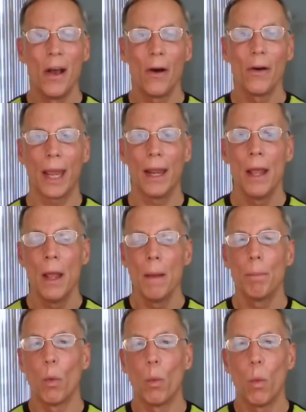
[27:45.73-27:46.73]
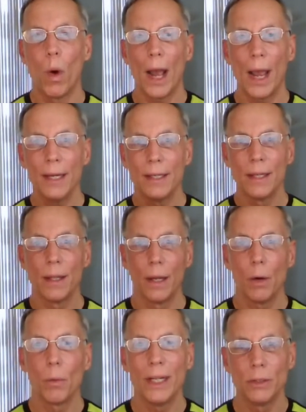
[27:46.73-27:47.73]
Okay, but why did
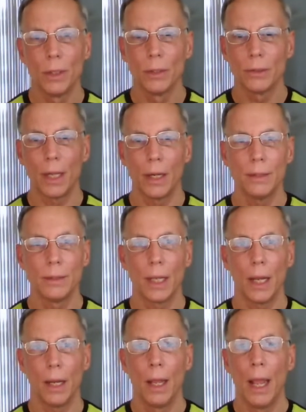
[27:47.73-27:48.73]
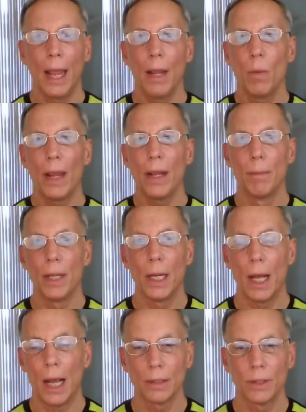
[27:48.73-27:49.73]
the original study say, hey, wait a
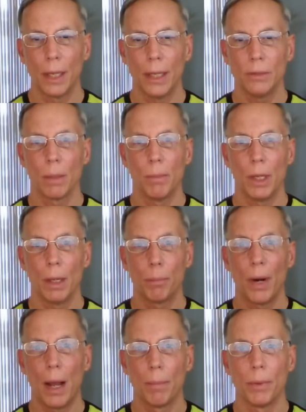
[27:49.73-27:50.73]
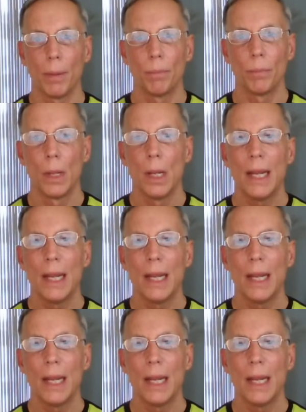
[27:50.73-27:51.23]
minute, oxalates can be a problem?